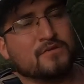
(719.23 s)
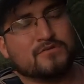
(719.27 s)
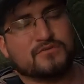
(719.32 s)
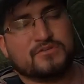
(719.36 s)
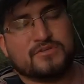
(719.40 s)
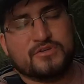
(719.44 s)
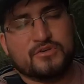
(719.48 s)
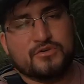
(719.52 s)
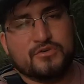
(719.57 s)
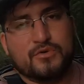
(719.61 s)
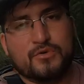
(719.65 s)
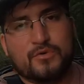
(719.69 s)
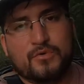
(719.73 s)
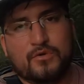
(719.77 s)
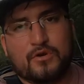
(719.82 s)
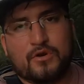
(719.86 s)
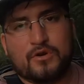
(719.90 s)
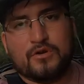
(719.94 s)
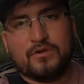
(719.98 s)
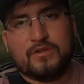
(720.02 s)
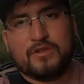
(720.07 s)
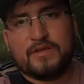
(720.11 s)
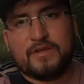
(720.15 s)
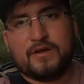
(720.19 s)
too
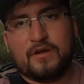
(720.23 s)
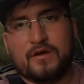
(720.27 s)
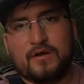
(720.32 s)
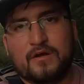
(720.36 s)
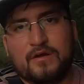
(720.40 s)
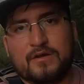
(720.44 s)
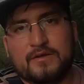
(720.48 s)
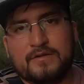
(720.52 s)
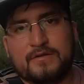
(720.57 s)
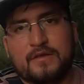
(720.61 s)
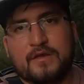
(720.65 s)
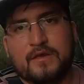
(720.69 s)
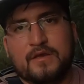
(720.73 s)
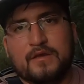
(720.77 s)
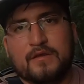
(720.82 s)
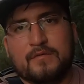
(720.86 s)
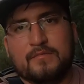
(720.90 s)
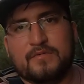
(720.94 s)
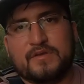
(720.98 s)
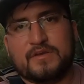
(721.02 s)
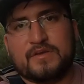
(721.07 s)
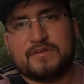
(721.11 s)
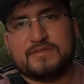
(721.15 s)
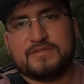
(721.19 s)
early on
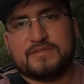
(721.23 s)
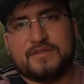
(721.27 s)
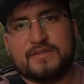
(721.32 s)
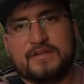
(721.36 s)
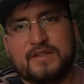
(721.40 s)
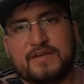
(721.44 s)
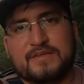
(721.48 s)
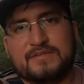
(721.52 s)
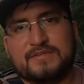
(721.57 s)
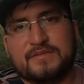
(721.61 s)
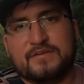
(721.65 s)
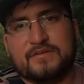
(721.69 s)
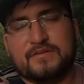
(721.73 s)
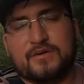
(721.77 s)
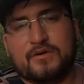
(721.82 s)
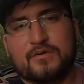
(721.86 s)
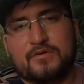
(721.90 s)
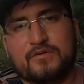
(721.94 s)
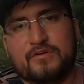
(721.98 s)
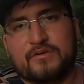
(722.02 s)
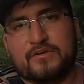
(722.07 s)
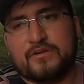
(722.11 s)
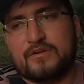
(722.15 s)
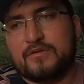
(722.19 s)
because the next thing you know,
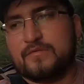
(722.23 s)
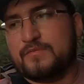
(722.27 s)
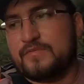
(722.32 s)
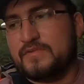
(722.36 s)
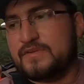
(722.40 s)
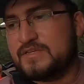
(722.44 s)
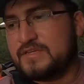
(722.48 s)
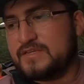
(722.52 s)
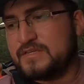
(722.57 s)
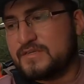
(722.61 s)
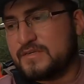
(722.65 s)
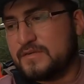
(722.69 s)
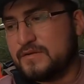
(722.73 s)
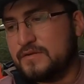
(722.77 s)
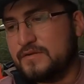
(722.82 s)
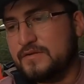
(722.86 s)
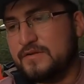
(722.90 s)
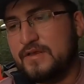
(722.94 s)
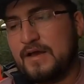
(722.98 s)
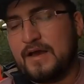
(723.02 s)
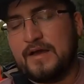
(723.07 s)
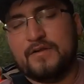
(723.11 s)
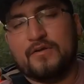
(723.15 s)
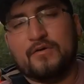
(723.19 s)
you're going to be just
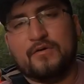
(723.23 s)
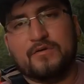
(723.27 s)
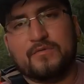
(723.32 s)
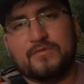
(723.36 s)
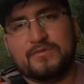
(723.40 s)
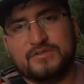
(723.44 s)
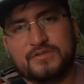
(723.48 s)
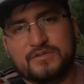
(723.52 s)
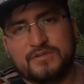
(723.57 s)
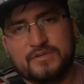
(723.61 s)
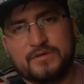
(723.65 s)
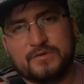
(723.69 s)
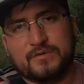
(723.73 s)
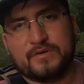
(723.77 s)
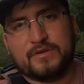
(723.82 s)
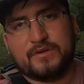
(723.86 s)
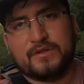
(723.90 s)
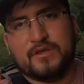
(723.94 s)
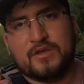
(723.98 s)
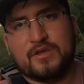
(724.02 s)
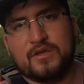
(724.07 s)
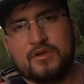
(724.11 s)
not knowing what you're doing.